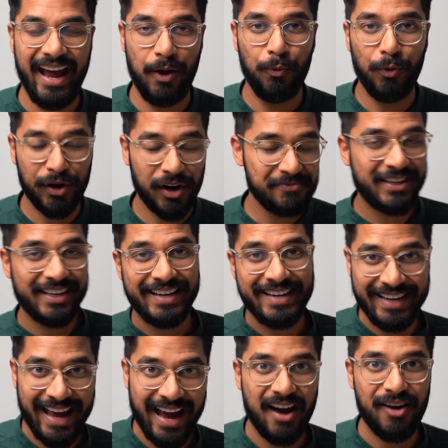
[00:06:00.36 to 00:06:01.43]
And what I'm
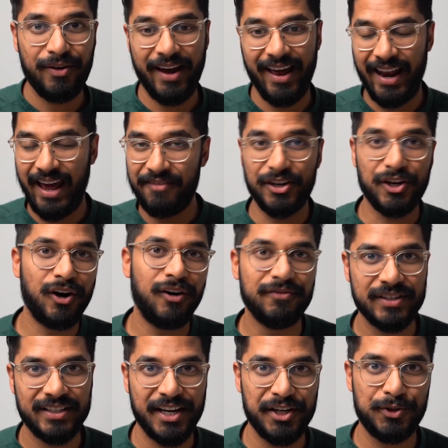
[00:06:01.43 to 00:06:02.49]
seeing now and having
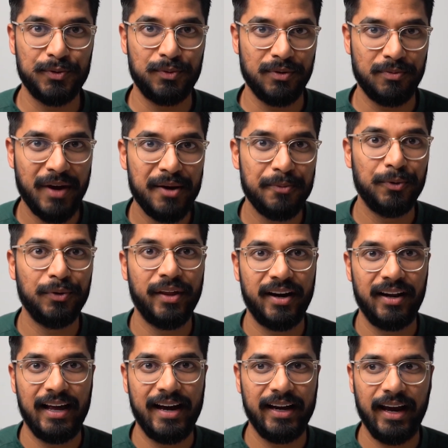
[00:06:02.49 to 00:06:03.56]
conversations with people that
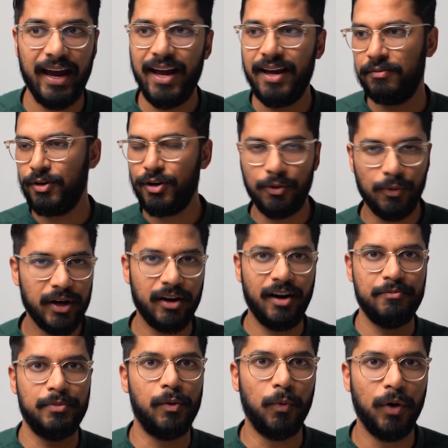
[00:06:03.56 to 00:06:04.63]
are like, hey, you know what?
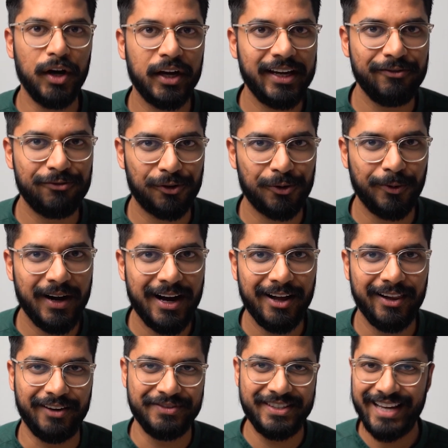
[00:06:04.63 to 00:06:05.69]
I've been working for a
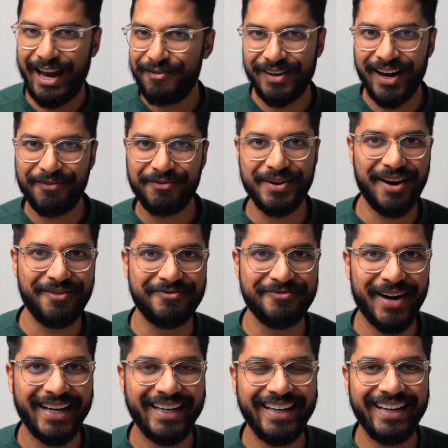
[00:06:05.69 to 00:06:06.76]
while. I've saved up enough
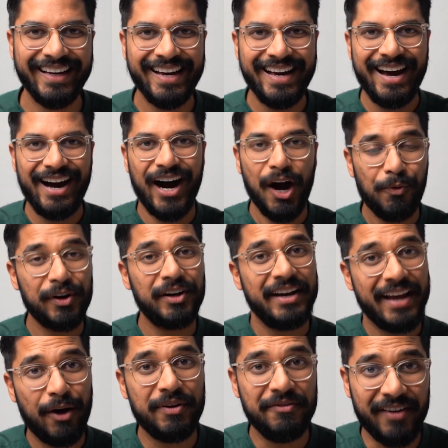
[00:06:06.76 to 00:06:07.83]
money. I want to
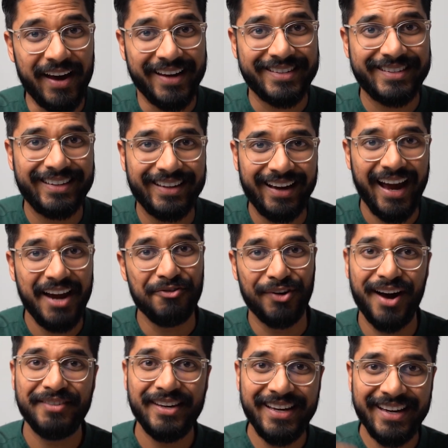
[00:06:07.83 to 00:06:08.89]
now invest. Hey,
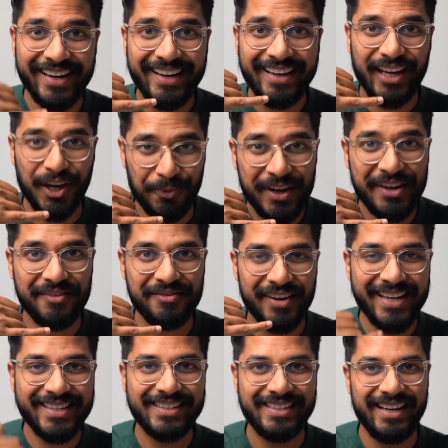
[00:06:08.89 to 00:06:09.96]
Ravi, can we
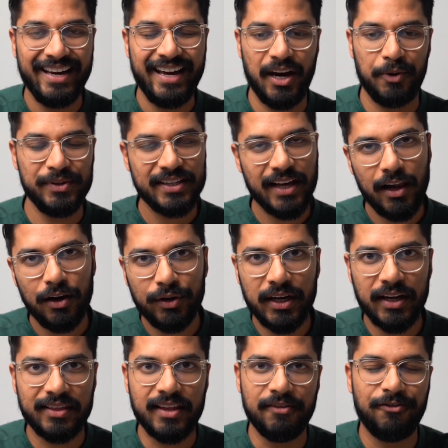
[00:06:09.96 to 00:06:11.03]
invest? And we start
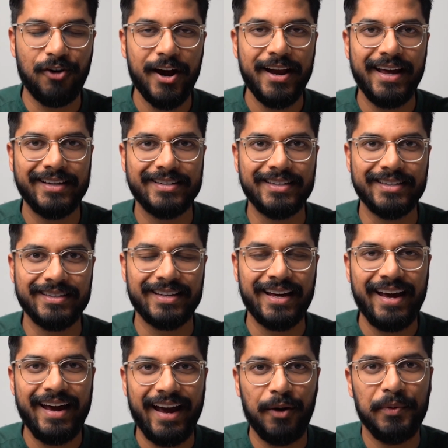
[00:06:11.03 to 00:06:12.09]
looking at their finances
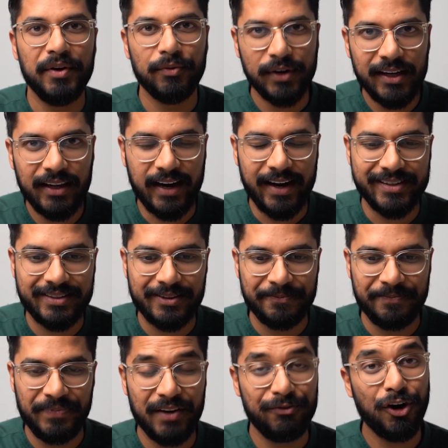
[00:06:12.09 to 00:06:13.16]
and we realize
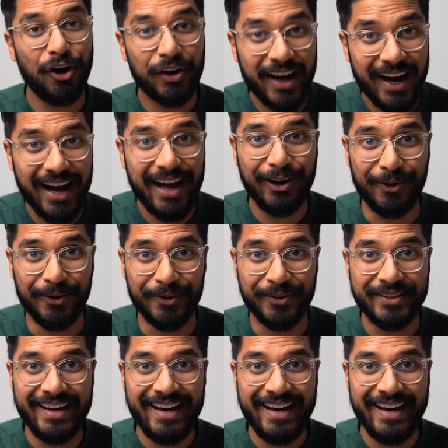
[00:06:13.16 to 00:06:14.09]
they've got car loan.